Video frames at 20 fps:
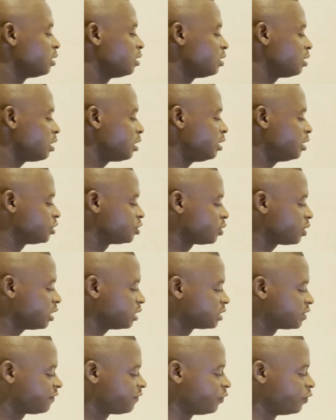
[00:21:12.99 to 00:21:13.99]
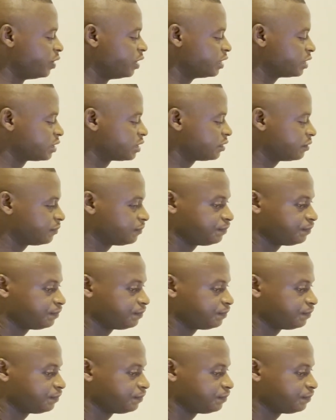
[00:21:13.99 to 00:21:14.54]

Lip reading: Now let's look at finis.